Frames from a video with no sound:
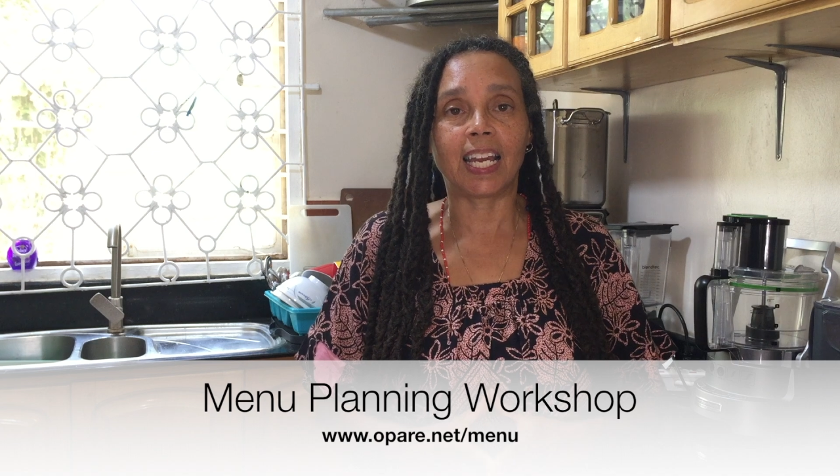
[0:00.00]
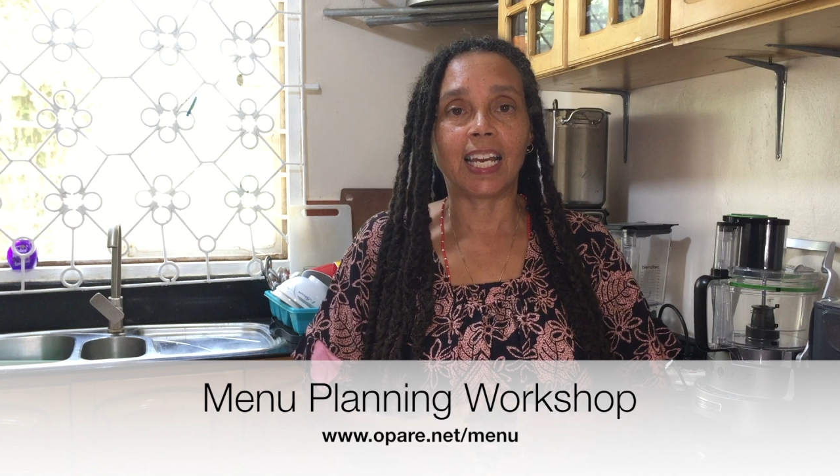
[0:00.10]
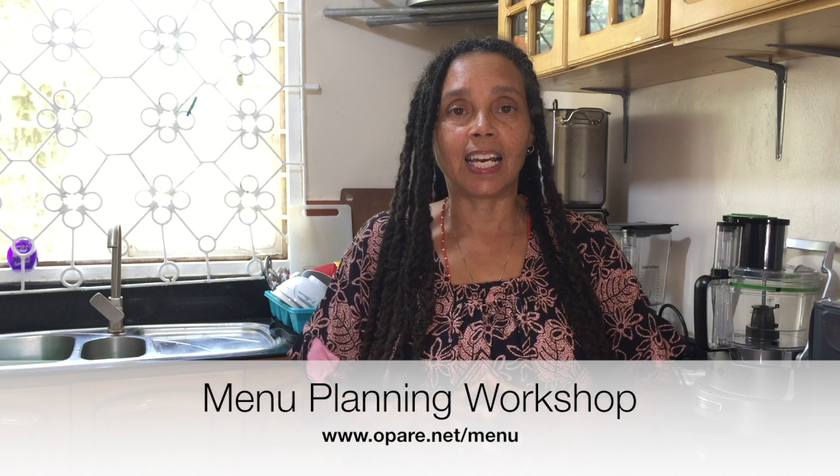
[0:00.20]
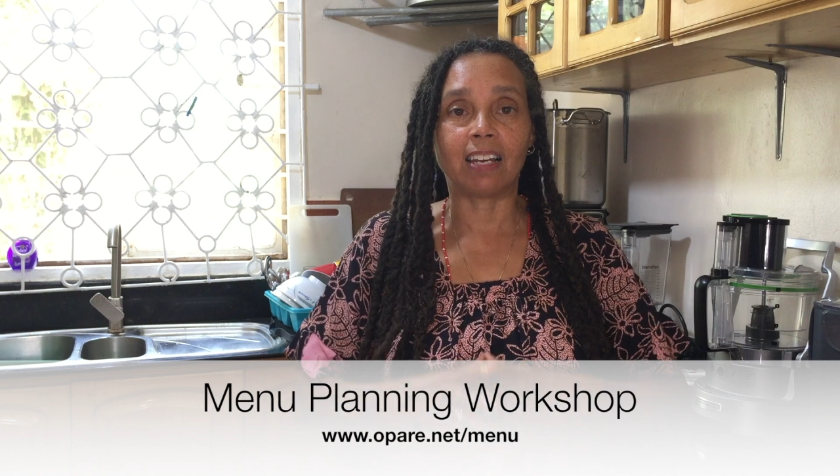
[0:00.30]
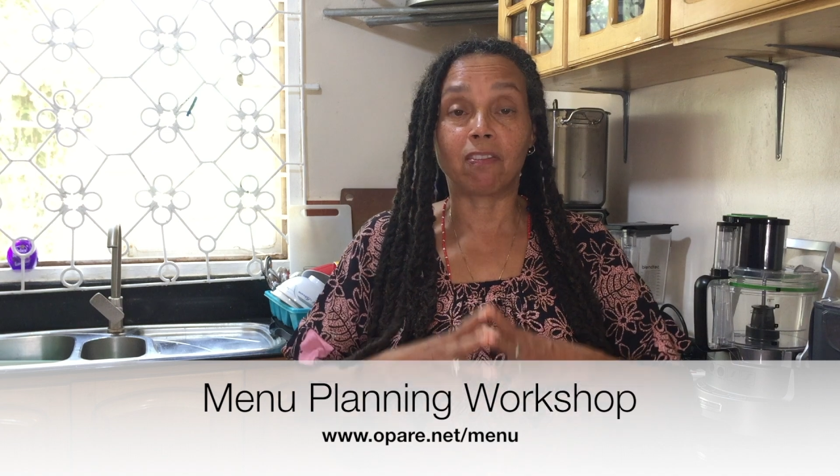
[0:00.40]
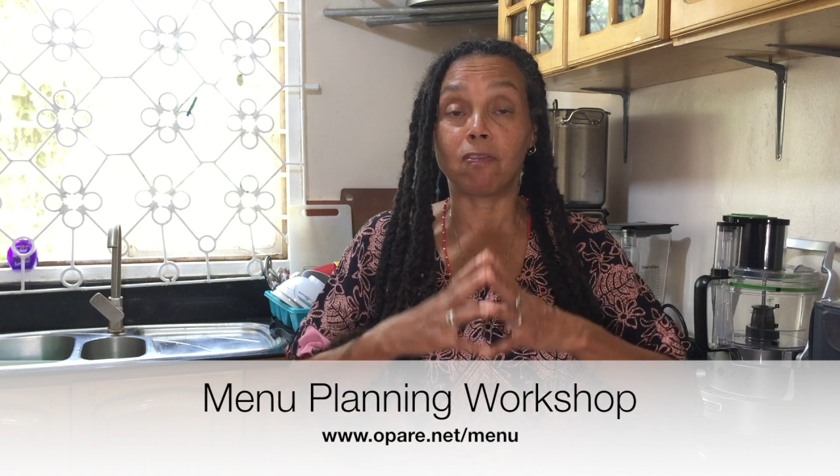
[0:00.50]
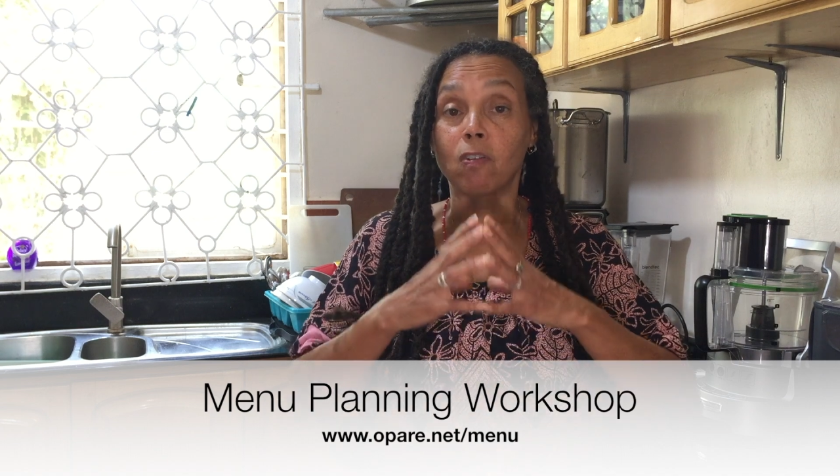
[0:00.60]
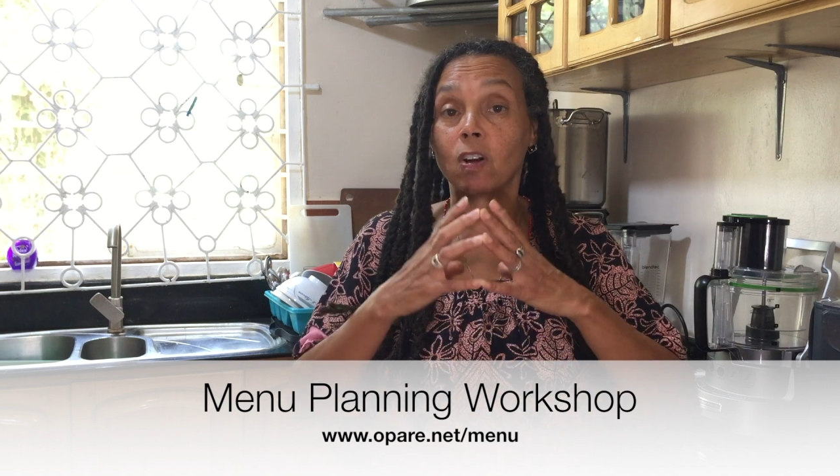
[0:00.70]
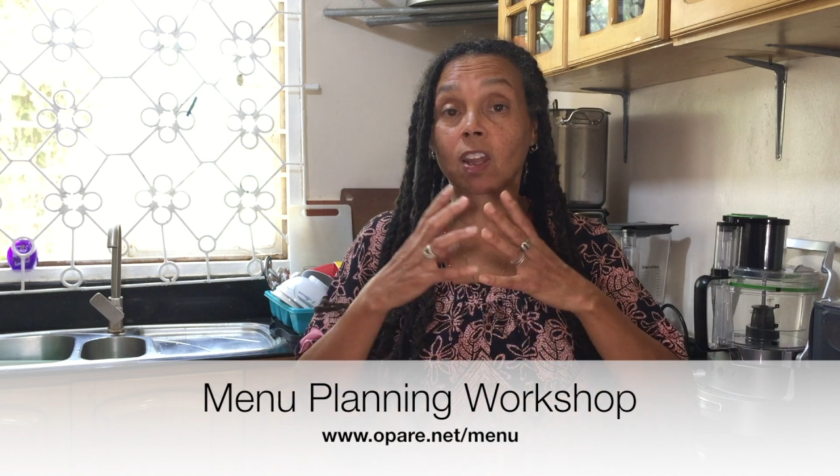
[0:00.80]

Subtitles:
and for